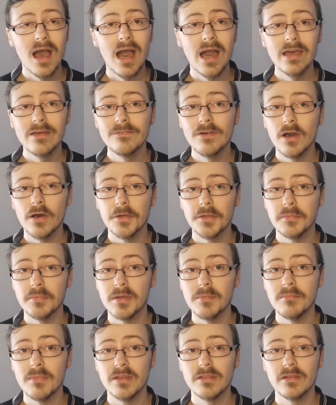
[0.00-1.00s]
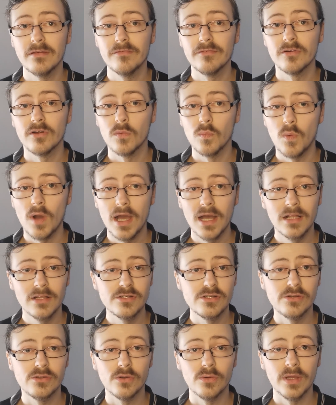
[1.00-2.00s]
Ivar has been missing for a while
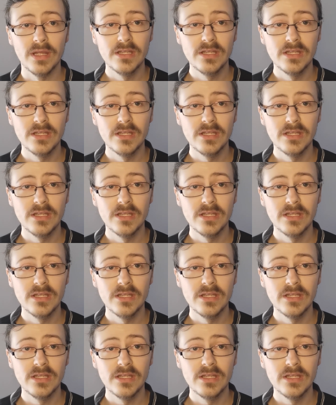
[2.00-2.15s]
due to